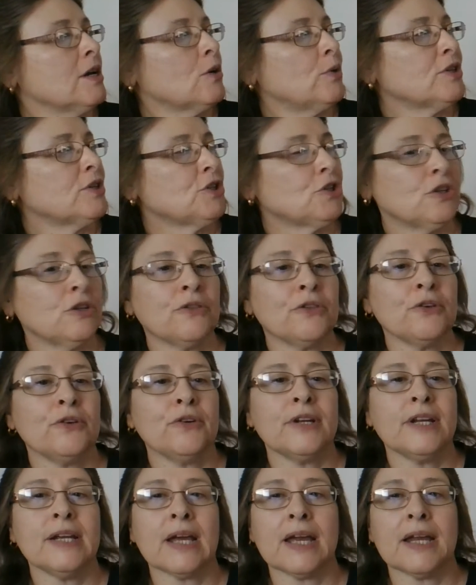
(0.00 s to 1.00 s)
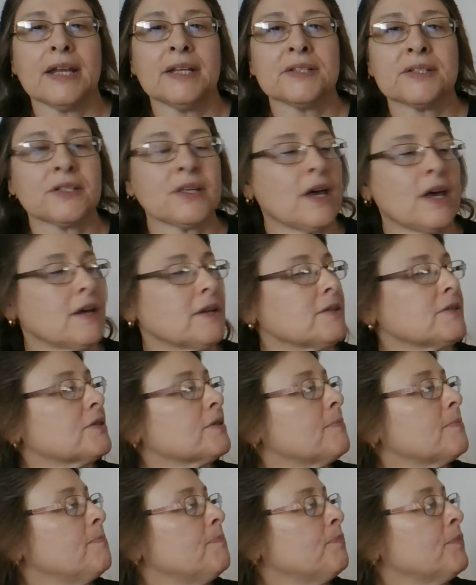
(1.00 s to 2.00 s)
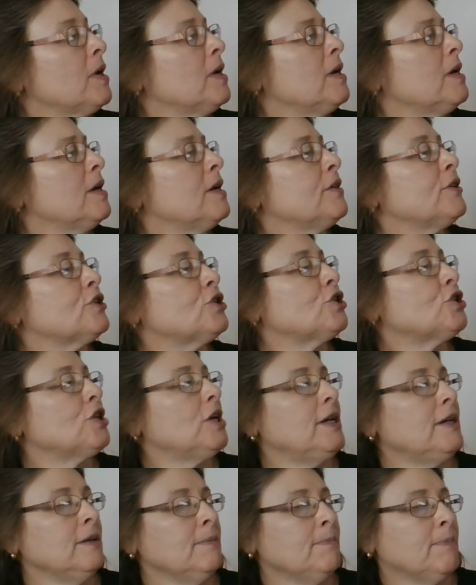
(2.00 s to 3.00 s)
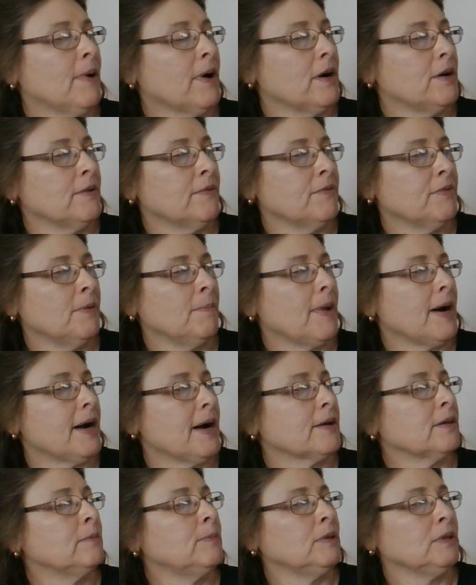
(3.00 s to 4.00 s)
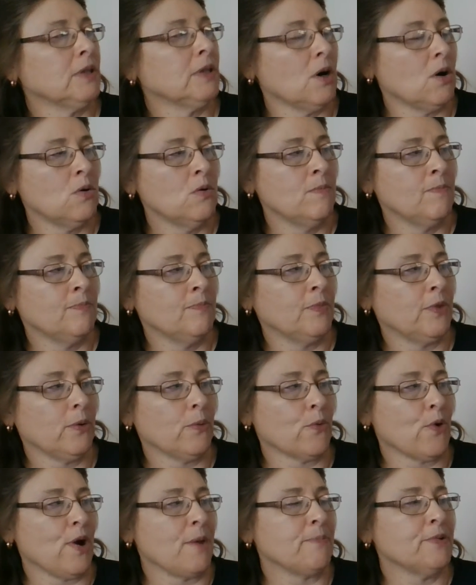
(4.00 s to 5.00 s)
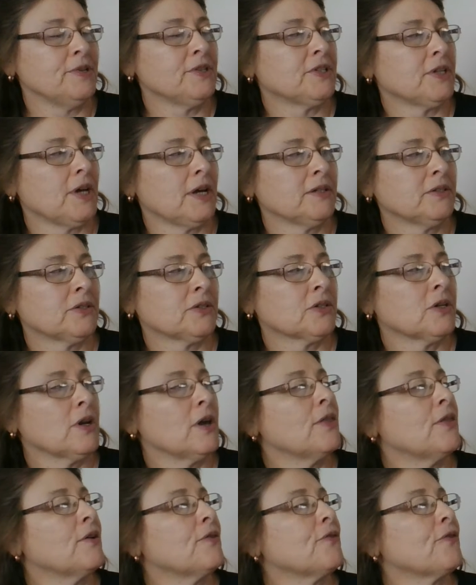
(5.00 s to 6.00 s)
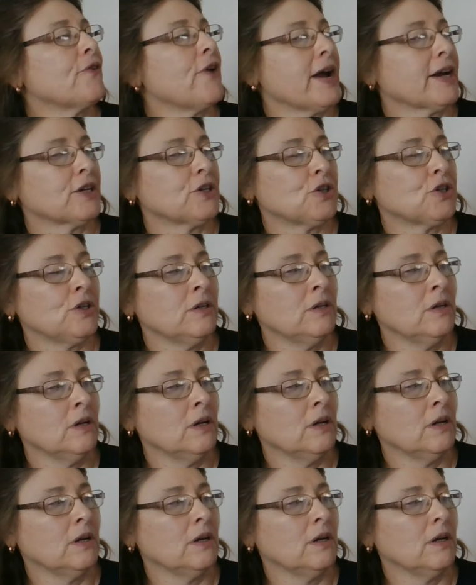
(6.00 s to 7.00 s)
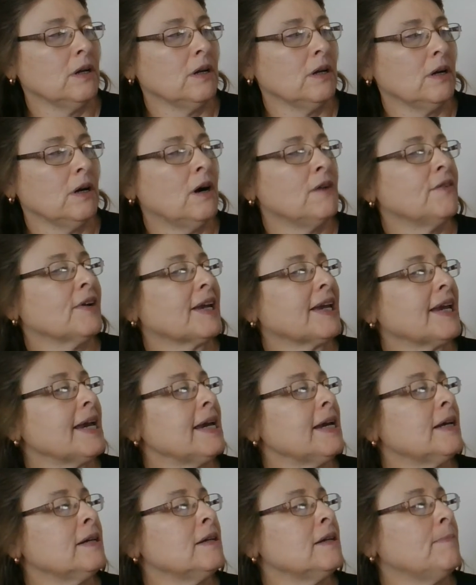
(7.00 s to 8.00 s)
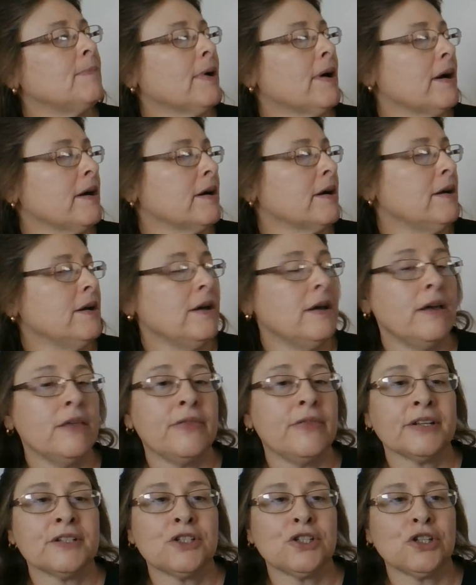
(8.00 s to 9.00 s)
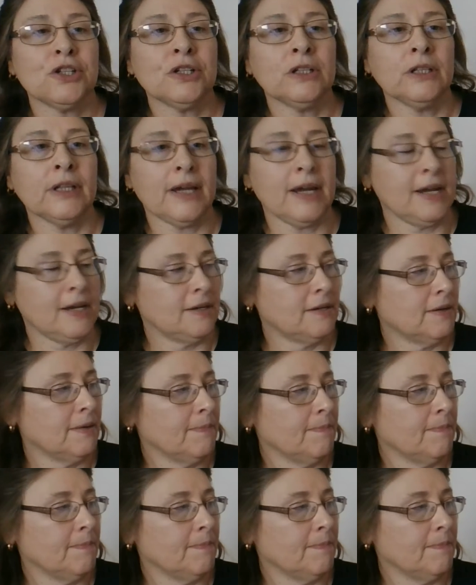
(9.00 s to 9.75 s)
Question 39 says, the shaded part of the model below represents the fraction of a candy bar that Jill ate.